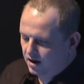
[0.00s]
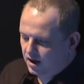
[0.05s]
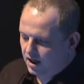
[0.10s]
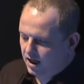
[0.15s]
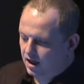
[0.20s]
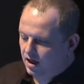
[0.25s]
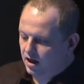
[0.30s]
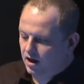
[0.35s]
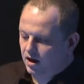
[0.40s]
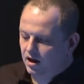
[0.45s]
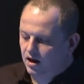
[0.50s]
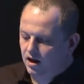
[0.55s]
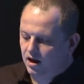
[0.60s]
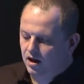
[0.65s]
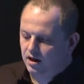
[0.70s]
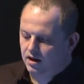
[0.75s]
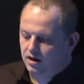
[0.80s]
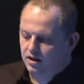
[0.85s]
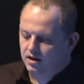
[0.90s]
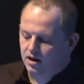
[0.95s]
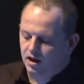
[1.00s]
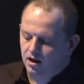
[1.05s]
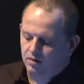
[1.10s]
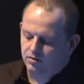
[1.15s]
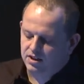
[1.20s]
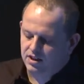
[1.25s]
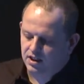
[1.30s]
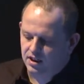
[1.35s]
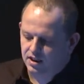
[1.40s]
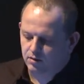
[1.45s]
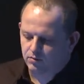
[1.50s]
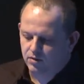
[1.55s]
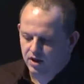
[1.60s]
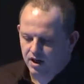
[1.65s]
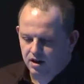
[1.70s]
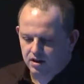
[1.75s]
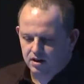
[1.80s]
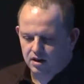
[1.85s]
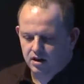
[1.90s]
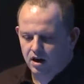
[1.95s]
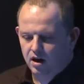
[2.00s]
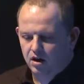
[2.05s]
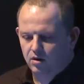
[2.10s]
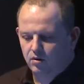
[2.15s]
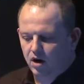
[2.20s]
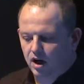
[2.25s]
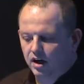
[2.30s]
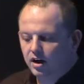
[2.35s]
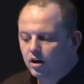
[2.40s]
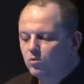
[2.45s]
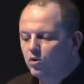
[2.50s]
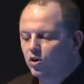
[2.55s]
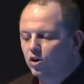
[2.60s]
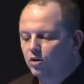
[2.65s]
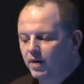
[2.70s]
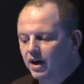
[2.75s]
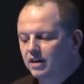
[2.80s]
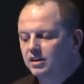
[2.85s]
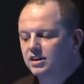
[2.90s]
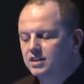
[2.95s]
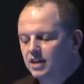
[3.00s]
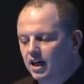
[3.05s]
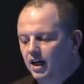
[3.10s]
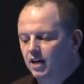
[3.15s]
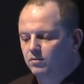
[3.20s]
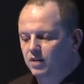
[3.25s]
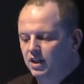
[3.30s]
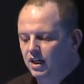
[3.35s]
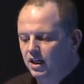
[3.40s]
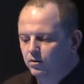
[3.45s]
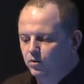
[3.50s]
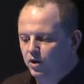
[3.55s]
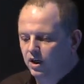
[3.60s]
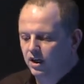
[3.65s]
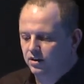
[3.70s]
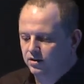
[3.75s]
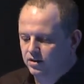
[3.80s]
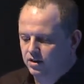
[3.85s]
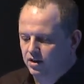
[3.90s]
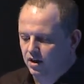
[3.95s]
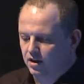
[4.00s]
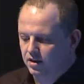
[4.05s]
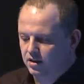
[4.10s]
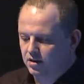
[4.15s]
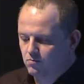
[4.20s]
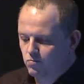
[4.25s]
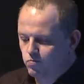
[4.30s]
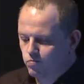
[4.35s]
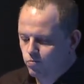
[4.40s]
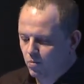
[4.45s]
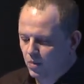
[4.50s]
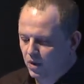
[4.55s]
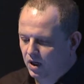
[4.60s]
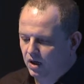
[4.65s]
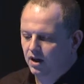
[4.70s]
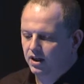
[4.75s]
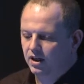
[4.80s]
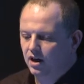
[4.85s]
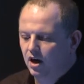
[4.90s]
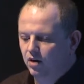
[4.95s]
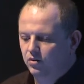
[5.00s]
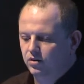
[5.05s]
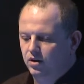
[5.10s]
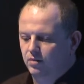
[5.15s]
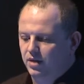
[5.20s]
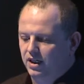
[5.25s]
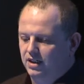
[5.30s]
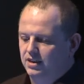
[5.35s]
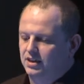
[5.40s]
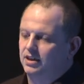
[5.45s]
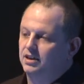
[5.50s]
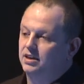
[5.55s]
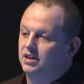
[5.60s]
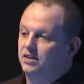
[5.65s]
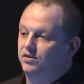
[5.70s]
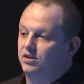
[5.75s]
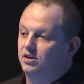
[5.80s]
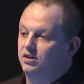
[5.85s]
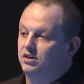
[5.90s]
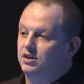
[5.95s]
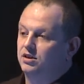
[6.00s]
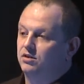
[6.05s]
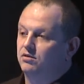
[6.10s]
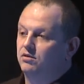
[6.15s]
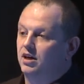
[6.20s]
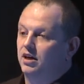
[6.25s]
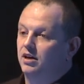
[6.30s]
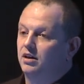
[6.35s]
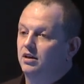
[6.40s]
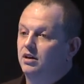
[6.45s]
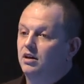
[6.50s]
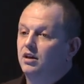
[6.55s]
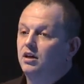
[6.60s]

And I, I was thinking, well, you know, I know more about this game than anyone else does, and I know that basically the difficulty is all right.